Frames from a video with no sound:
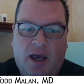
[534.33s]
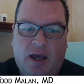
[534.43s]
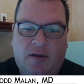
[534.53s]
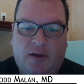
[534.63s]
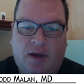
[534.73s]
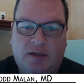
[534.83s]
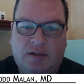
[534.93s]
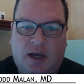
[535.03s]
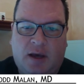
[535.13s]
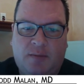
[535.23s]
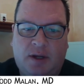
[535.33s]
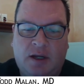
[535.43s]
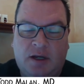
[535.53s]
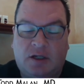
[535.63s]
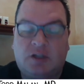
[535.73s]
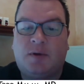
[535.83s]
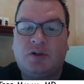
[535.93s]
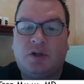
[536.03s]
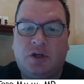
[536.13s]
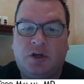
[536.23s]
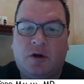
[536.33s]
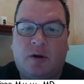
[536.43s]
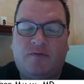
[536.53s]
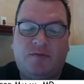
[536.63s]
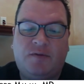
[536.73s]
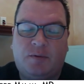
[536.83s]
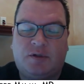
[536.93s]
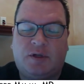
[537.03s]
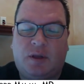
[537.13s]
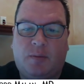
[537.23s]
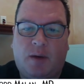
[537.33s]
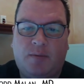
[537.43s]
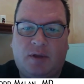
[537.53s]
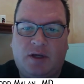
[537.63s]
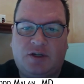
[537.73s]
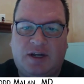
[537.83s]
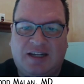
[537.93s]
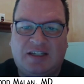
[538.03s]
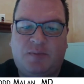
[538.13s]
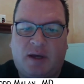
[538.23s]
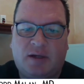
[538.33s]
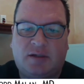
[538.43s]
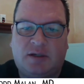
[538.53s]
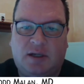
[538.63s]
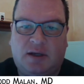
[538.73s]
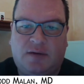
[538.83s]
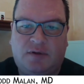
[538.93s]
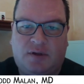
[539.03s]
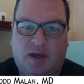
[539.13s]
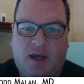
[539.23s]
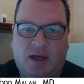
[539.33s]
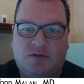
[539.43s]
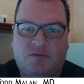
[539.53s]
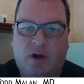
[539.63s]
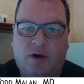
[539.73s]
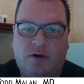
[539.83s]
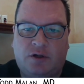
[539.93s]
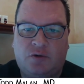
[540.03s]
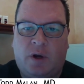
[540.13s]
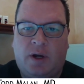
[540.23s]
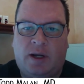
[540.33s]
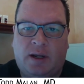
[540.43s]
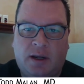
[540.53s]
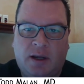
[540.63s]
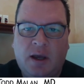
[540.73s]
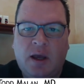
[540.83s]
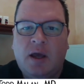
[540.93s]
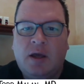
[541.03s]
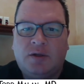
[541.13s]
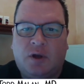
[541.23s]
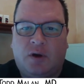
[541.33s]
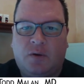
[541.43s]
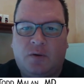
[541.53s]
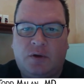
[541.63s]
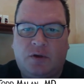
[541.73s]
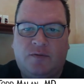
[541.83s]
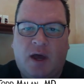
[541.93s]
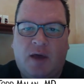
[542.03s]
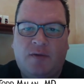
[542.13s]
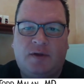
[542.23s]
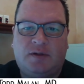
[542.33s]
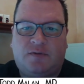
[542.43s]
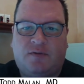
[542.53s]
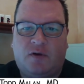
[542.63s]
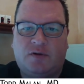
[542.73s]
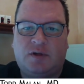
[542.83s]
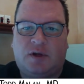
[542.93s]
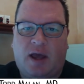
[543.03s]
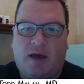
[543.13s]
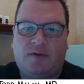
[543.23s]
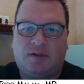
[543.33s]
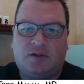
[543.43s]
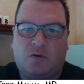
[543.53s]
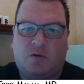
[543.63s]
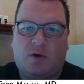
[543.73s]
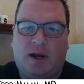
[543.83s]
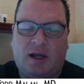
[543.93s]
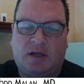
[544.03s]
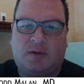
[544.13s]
And that, and especially in Europe, 50% of the population expects to live to the age of 120. So you've got these folks that have these great